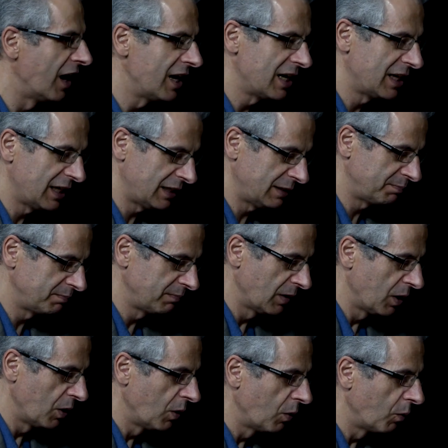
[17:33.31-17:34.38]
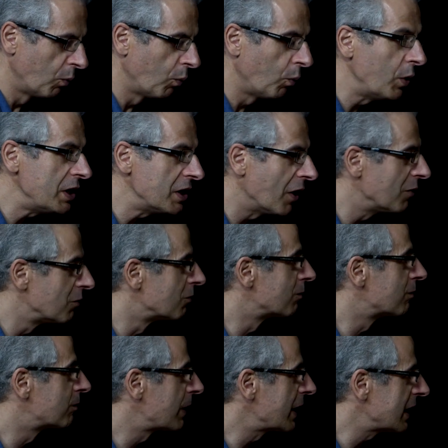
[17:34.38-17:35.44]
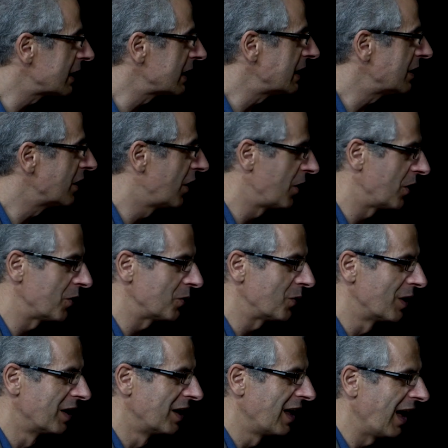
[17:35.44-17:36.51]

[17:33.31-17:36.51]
we don't really know.